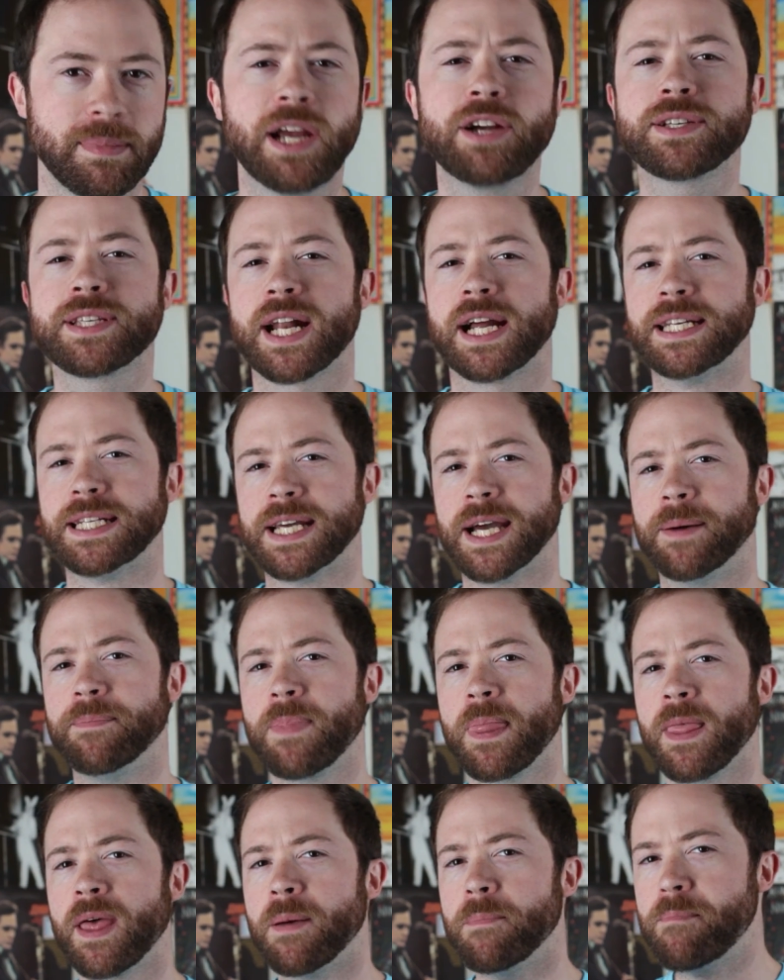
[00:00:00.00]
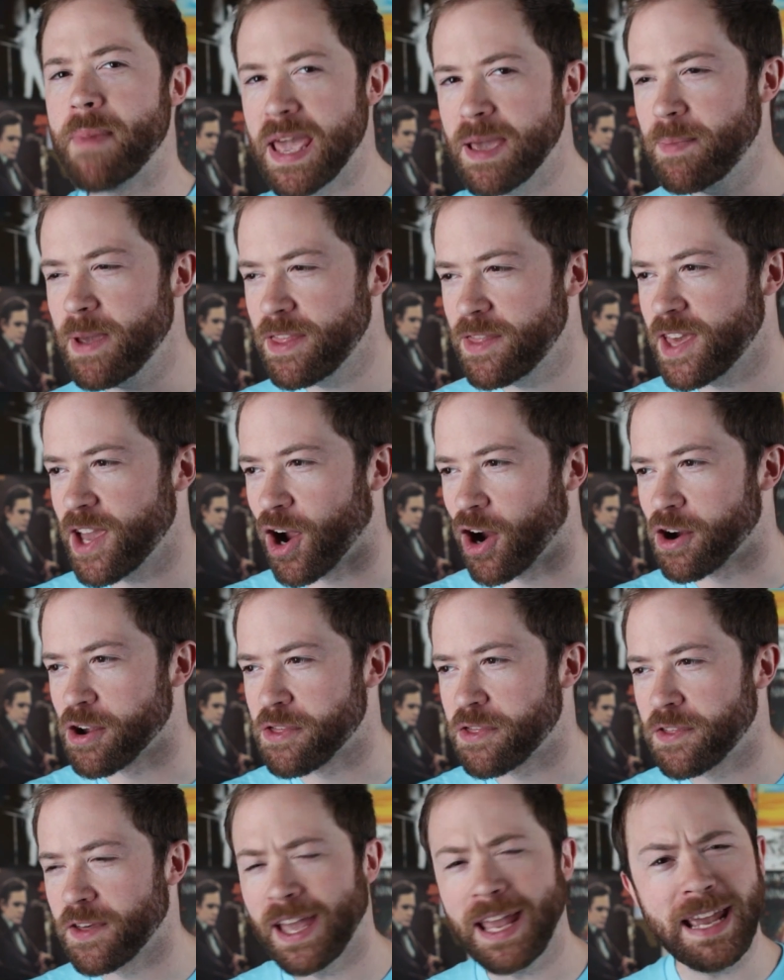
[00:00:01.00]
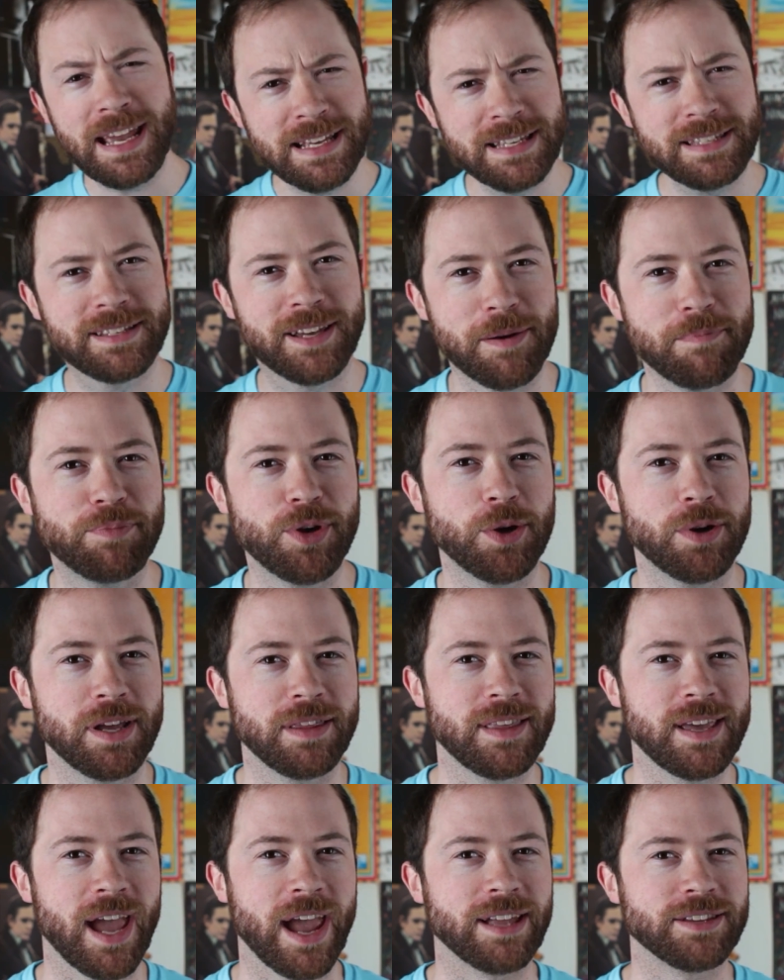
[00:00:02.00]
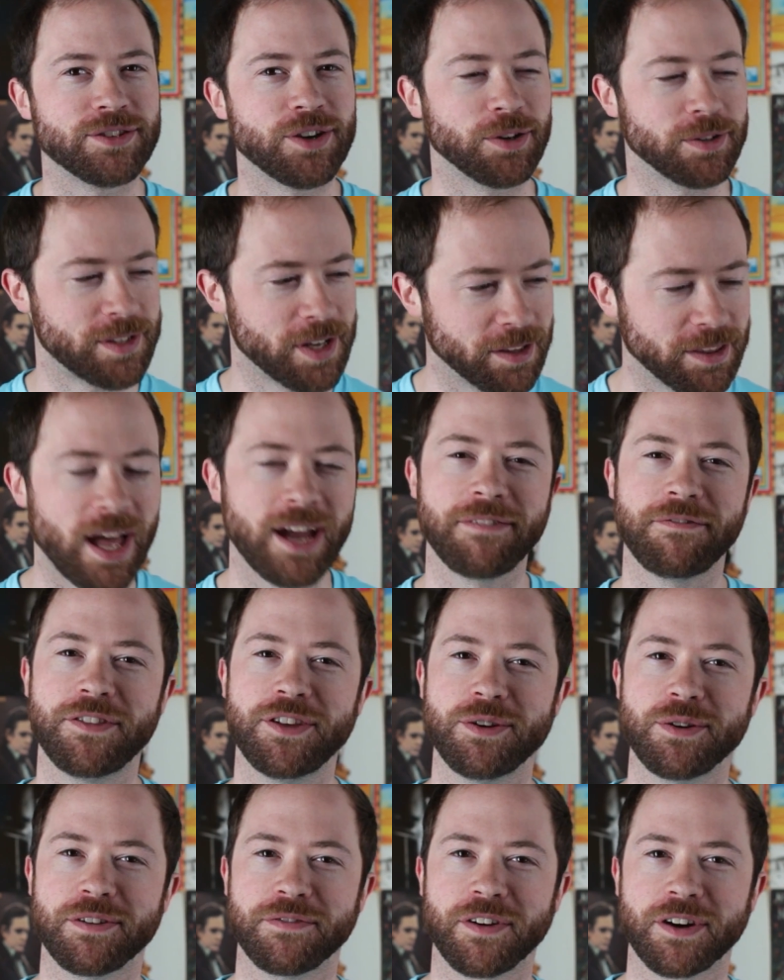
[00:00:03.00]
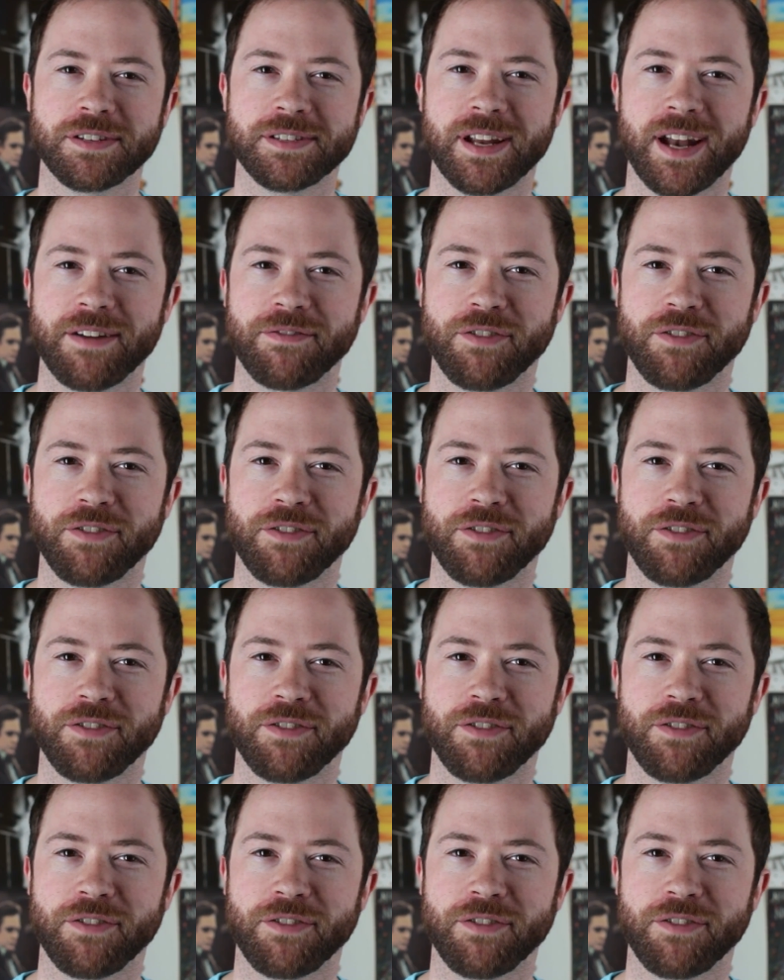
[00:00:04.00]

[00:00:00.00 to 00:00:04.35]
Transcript: Here's an idea. Maybe the Earth is computing the answer to life, the universe, and